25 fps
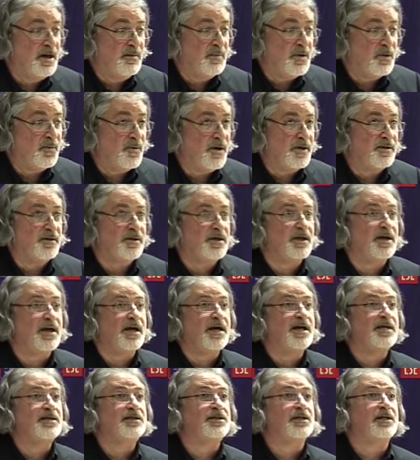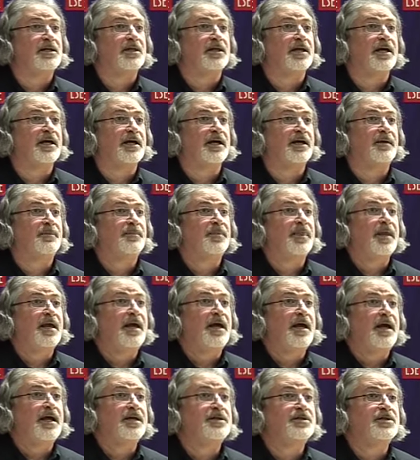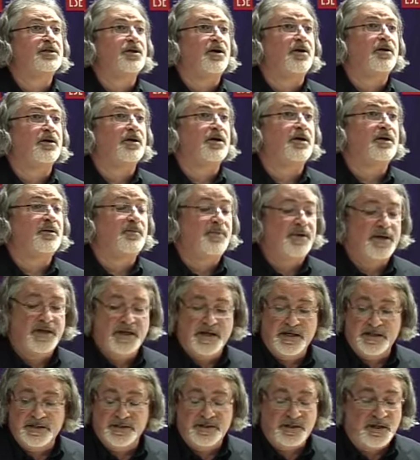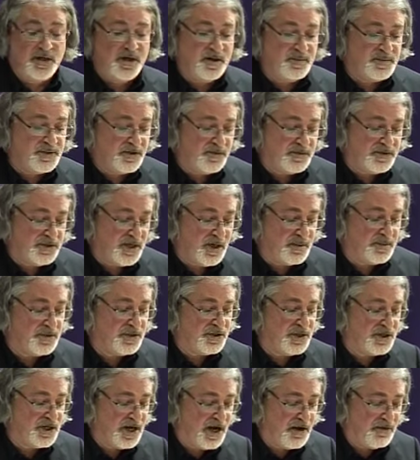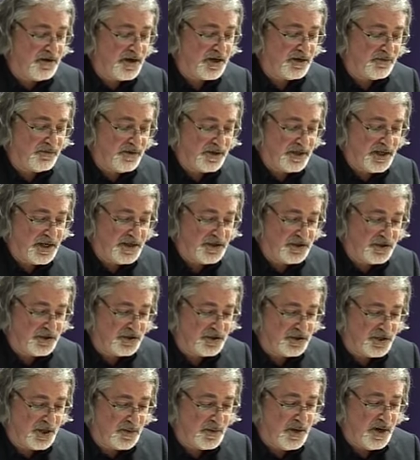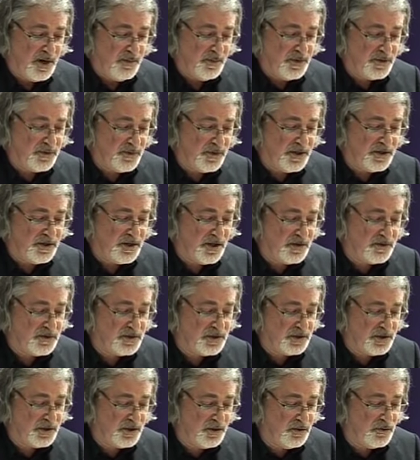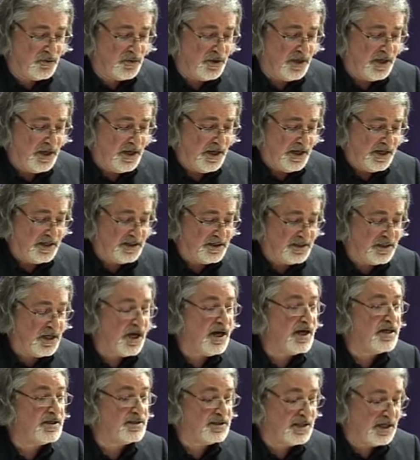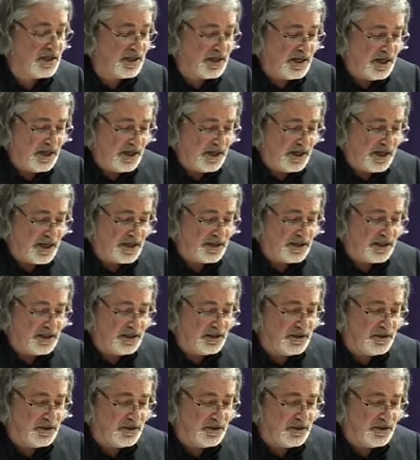But one thing is clear, it's not going to be in terms of some generic relationship between those two enticing yet